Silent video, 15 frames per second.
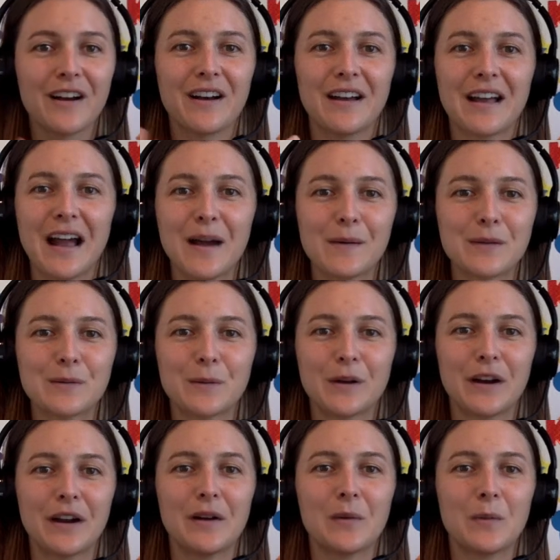Like I was
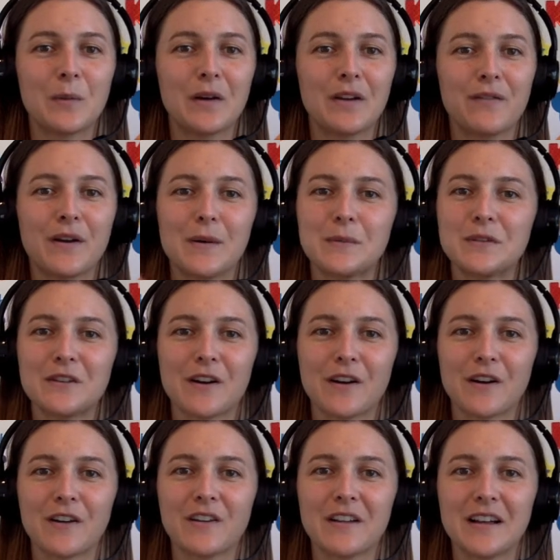worried, what if I'm
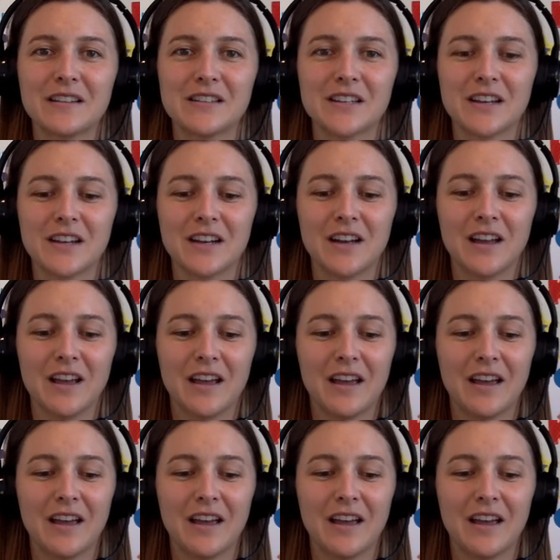stuck on a lesson